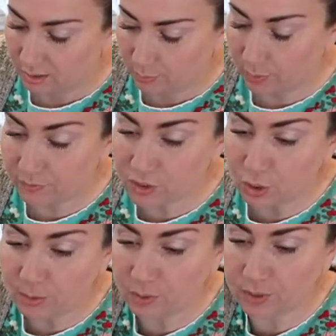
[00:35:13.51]
We have so
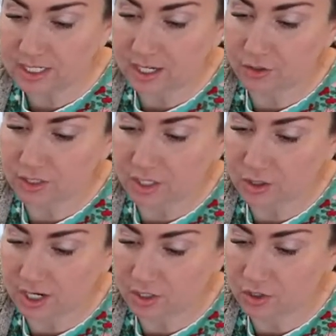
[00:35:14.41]
many retailers. I
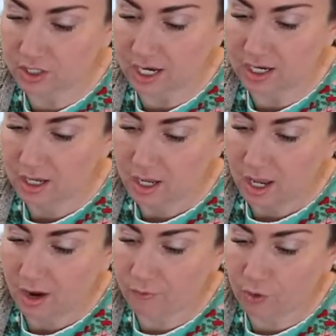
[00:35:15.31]
try to create
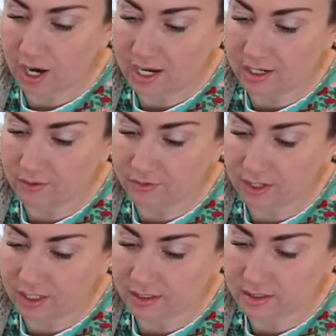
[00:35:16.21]
a variety of Listen, things. the